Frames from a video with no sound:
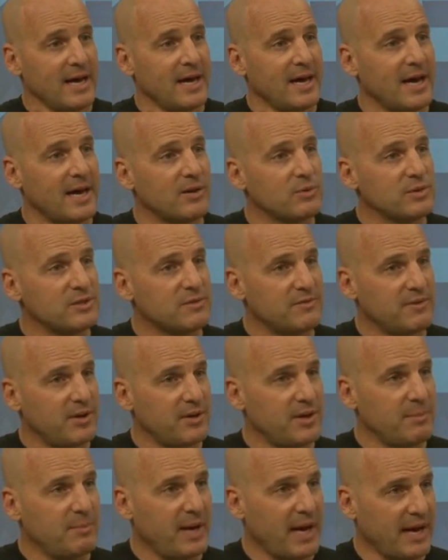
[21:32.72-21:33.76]
And it was
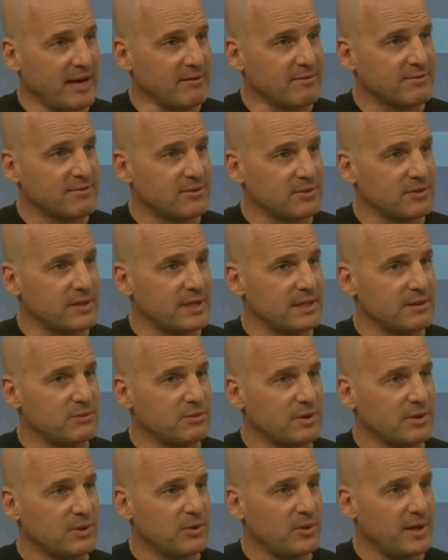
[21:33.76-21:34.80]
very painful
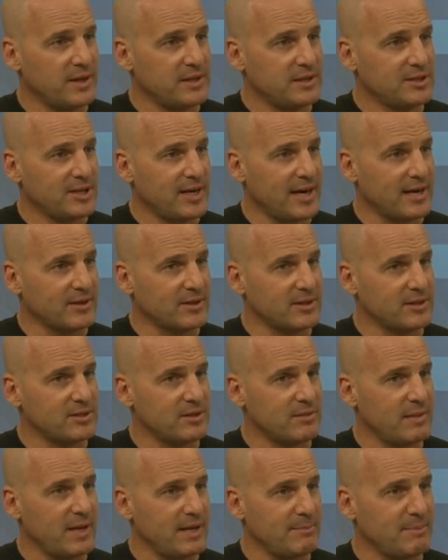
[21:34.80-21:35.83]
and quite a challenge,
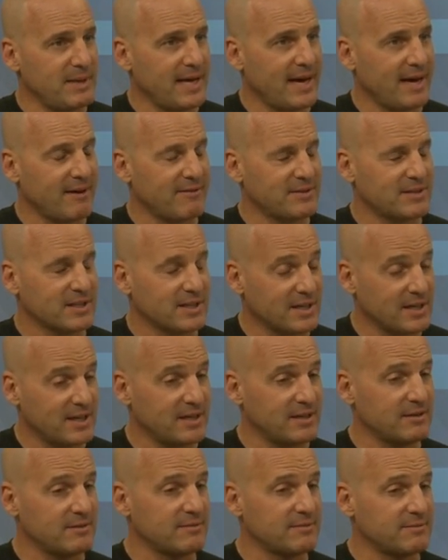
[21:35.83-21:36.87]
and made me have to
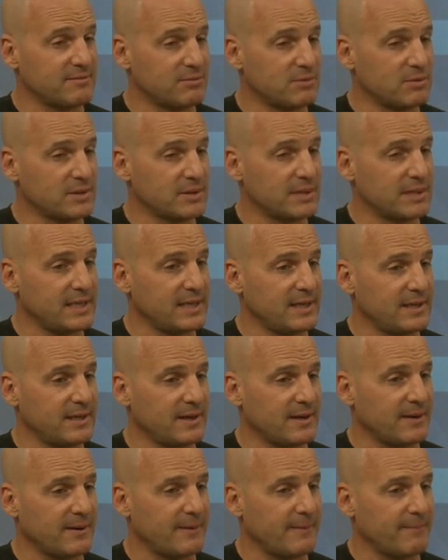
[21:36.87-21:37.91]
kind of really
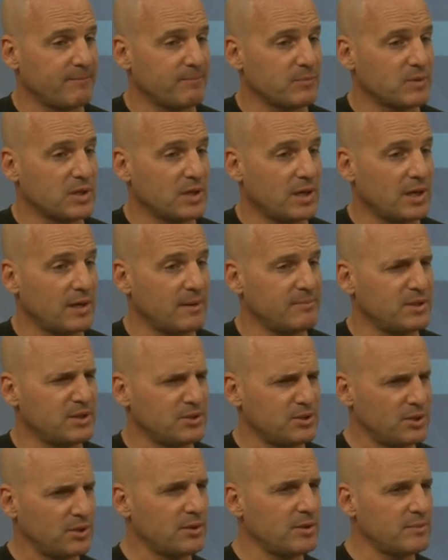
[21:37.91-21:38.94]
come to
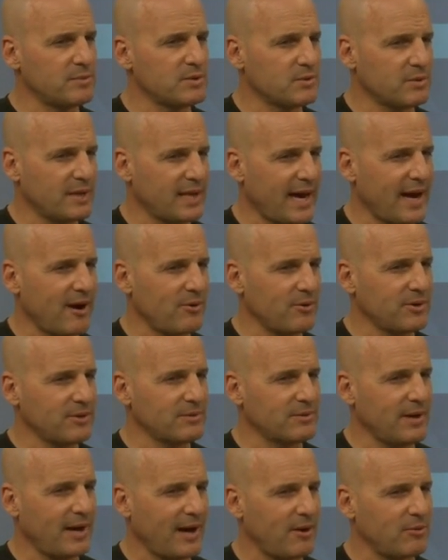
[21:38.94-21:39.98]
terms with how
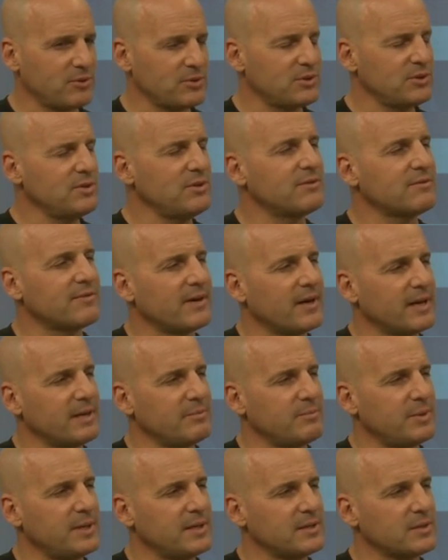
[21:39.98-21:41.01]
do you find
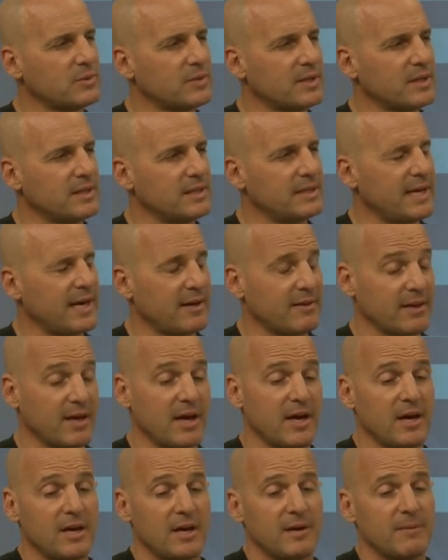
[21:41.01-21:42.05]
peace within death?
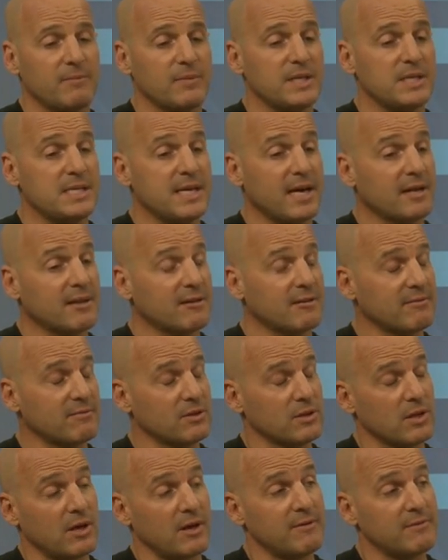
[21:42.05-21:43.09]
The death of a
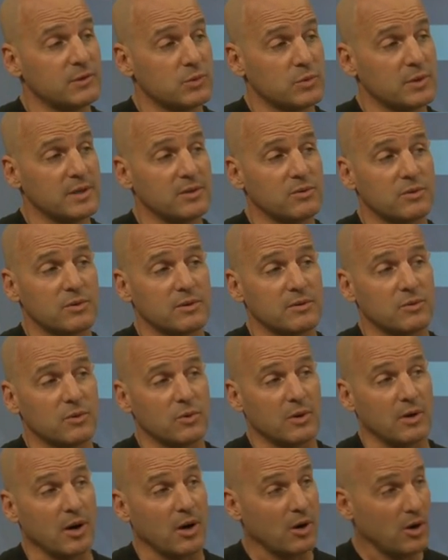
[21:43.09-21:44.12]
loved one
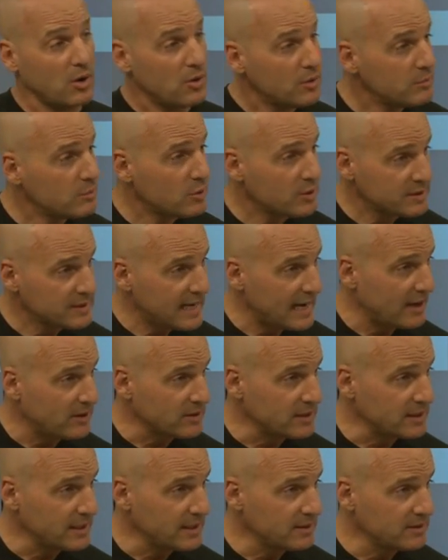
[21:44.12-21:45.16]
or our own
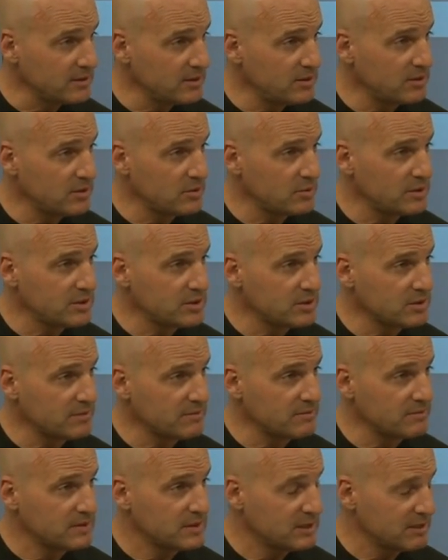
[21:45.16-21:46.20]
mortality, which is a
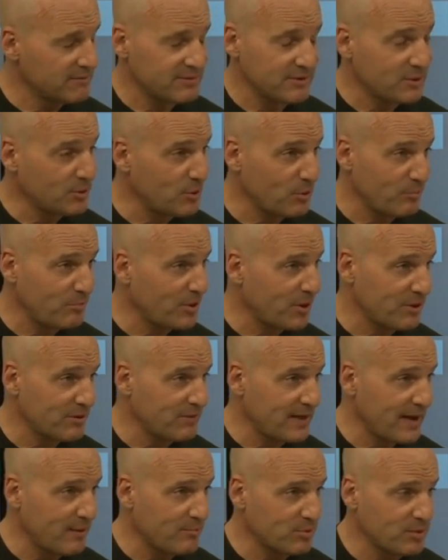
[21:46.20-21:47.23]
difficult part of
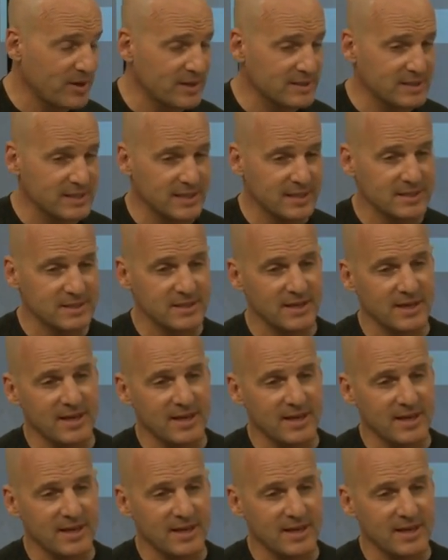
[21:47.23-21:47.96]
that process.